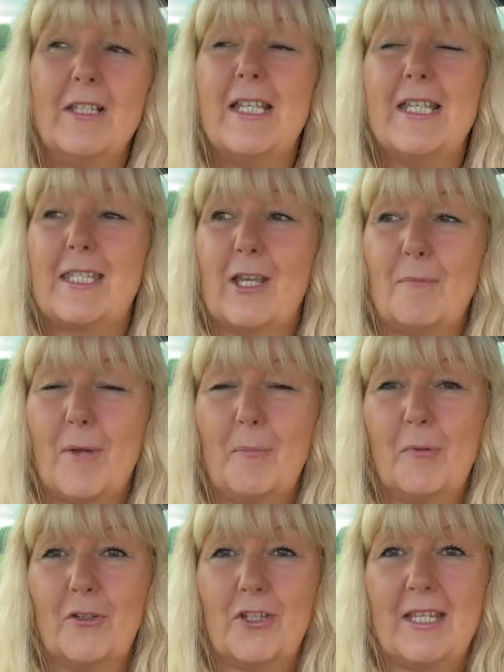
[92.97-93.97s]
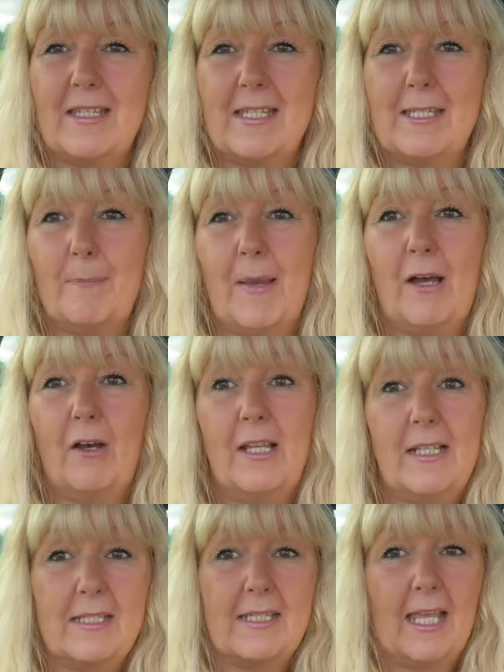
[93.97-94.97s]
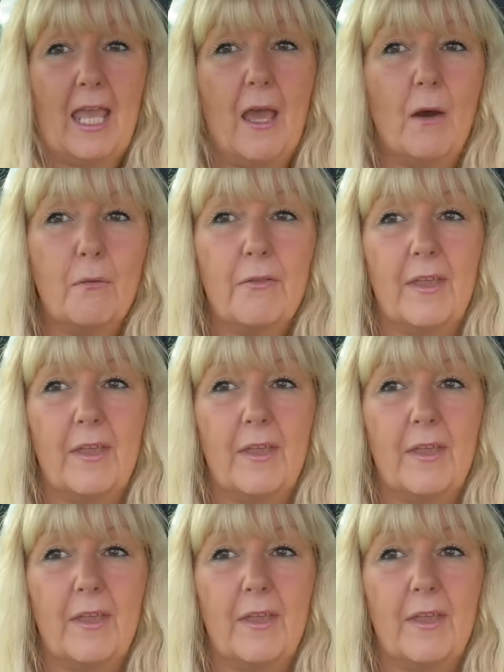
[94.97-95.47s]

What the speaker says: So my project is about holistic health